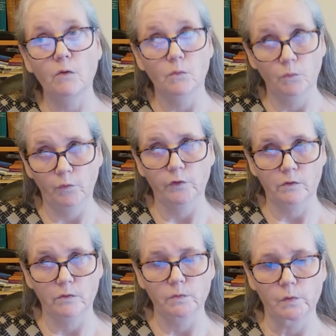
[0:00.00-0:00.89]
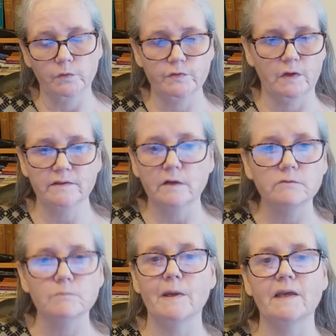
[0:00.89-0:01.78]
all the courts. I
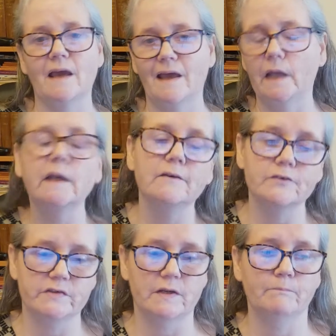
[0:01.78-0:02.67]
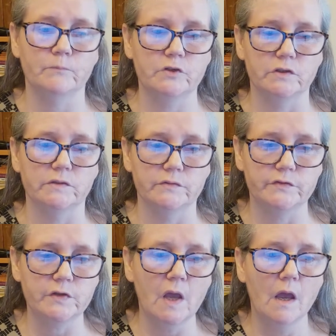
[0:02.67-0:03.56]
don't make any
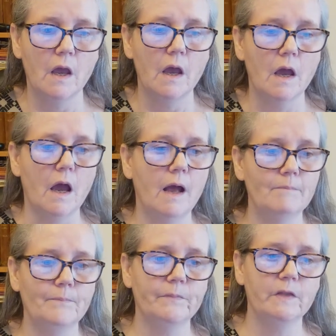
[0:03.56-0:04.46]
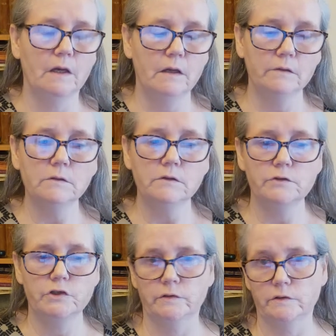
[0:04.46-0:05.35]
assumptions. The local
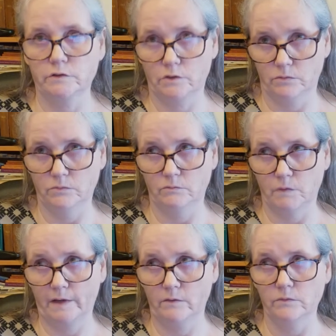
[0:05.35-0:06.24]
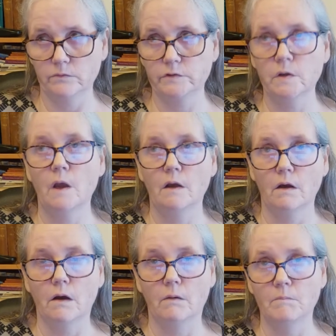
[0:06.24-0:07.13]
church court records
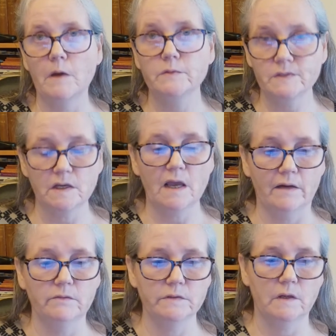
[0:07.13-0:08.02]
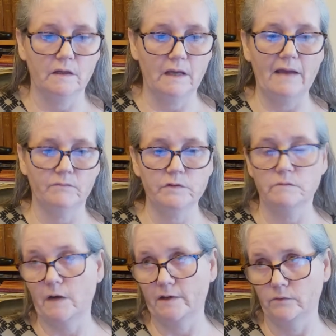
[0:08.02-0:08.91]
are mostly held at county
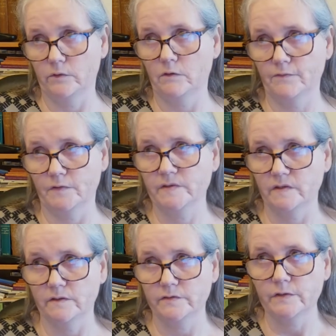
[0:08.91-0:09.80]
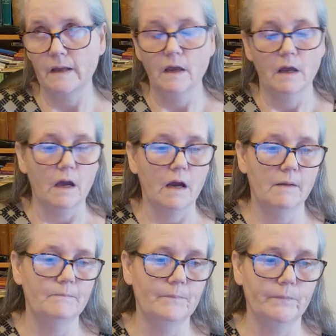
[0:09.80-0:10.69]
record offices.
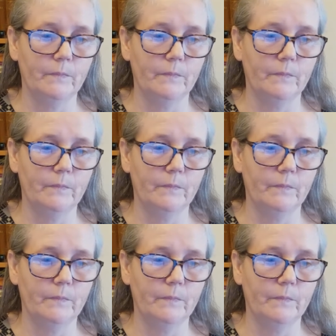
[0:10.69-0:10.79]
And